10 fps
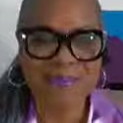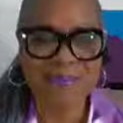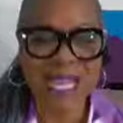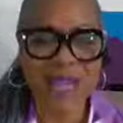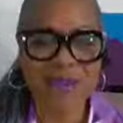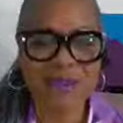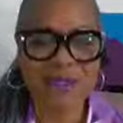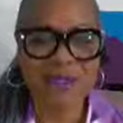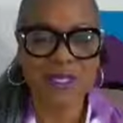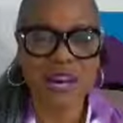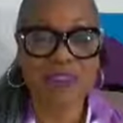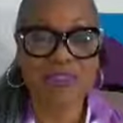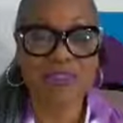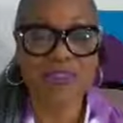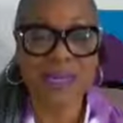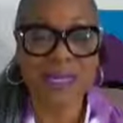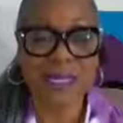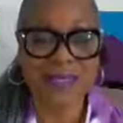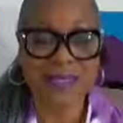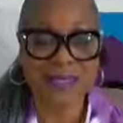how to affirm it.
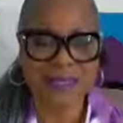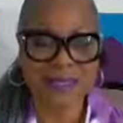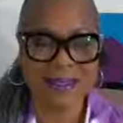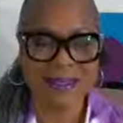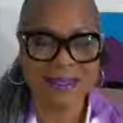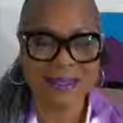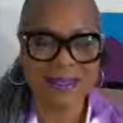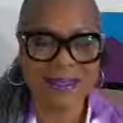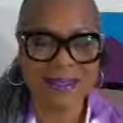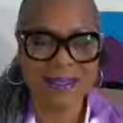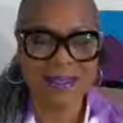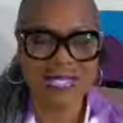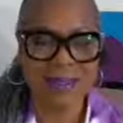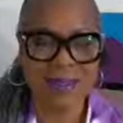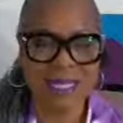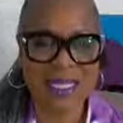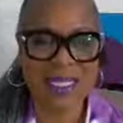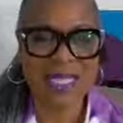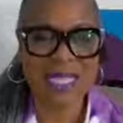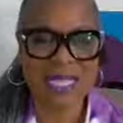Keep it at the
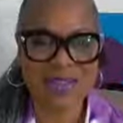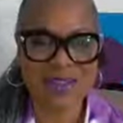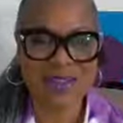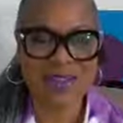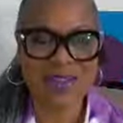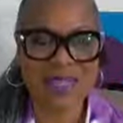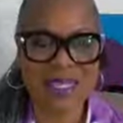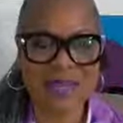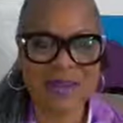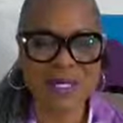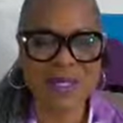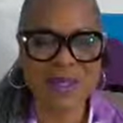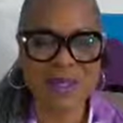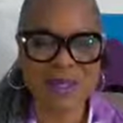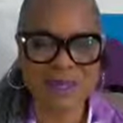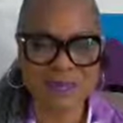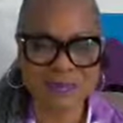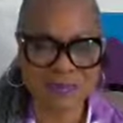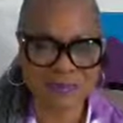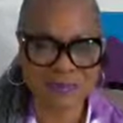center of everything we do.
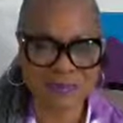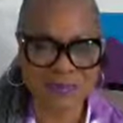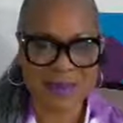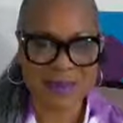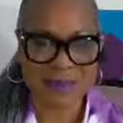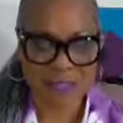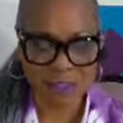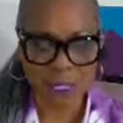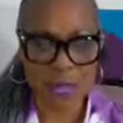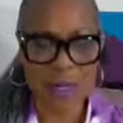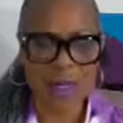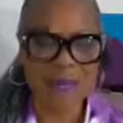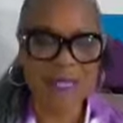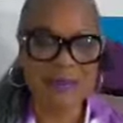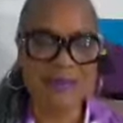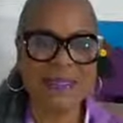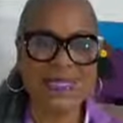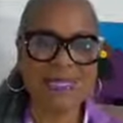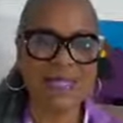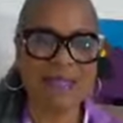So come right on in.
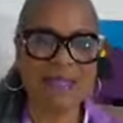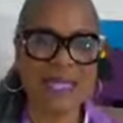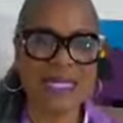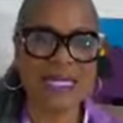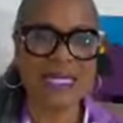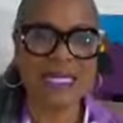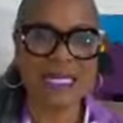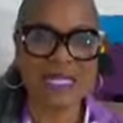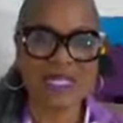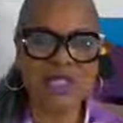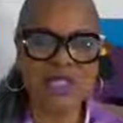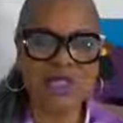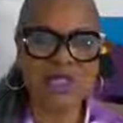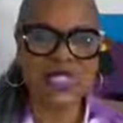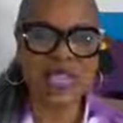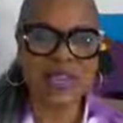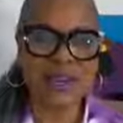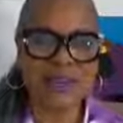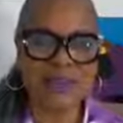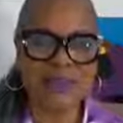Listen to Brannis. Do share.